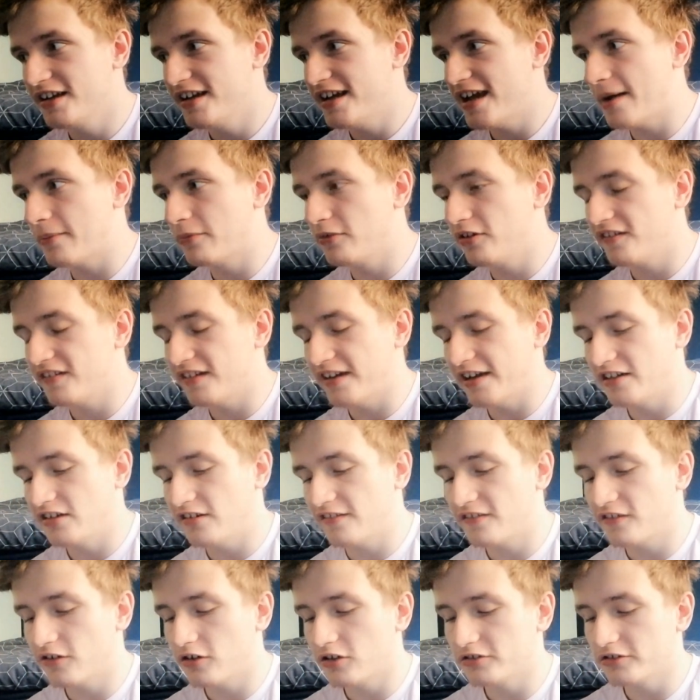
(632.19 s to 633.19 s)
and we was like in the
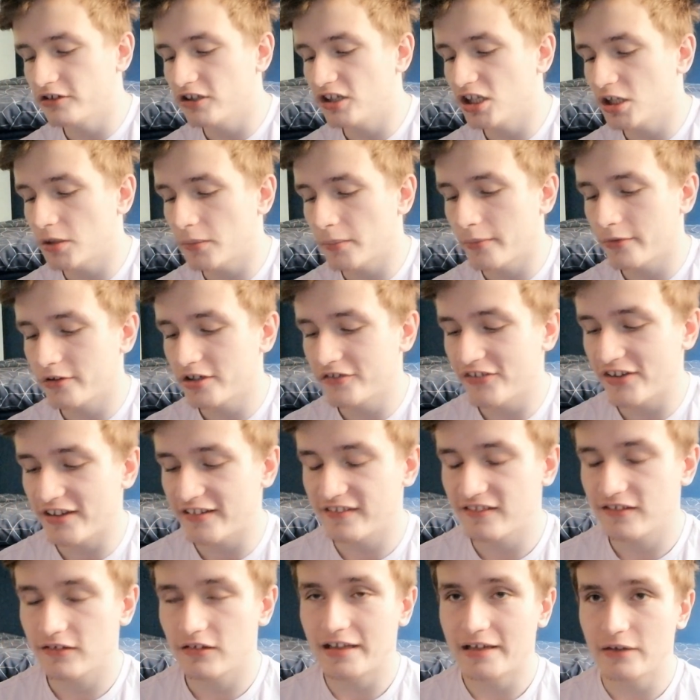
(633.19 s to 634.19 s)
tunnel and we would have had
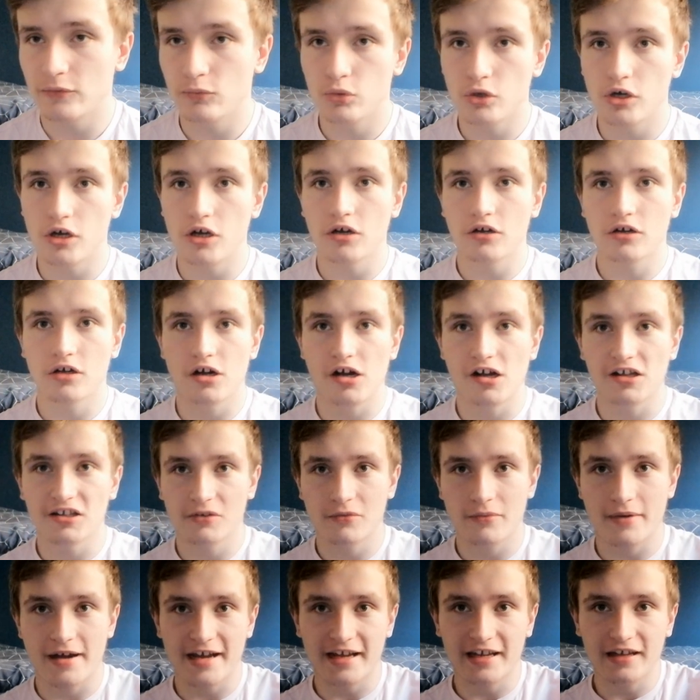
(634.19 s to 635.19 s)
to like walk all the
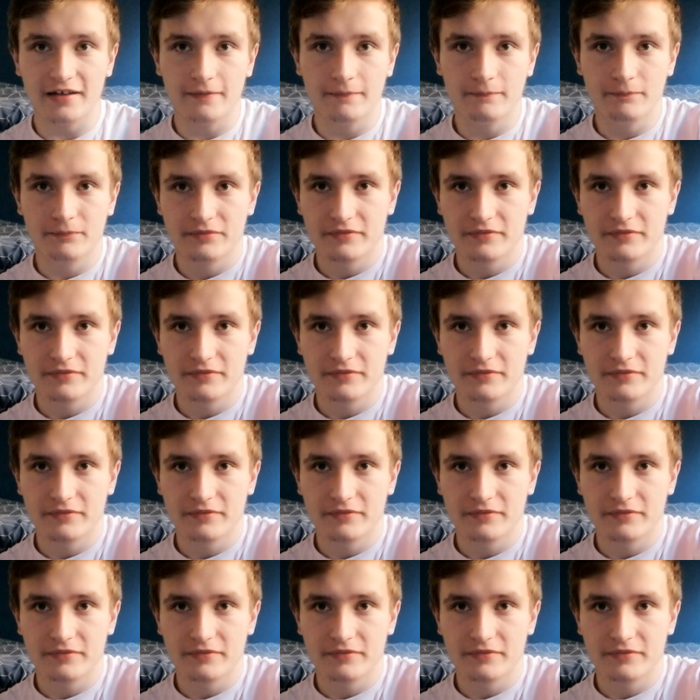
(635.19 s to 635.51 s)
way